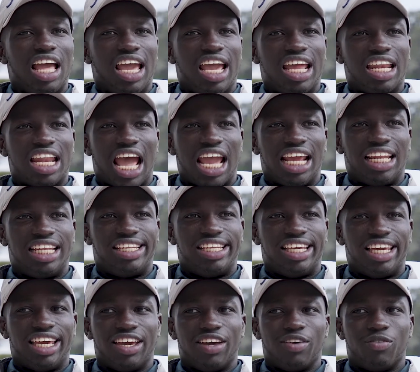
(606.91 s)
an
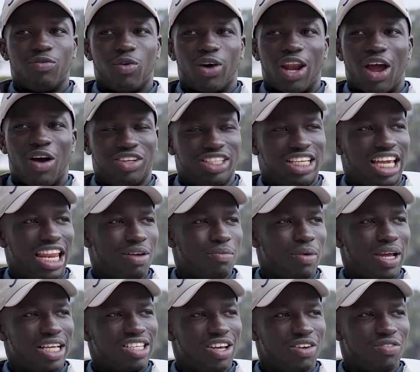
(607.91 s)
idea of what I was getting
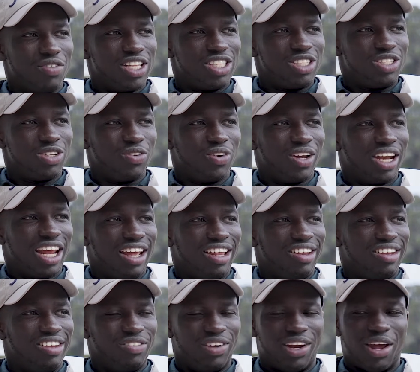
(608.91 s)
myself into
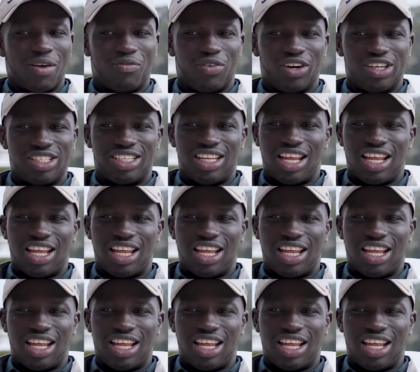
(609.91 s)
when I first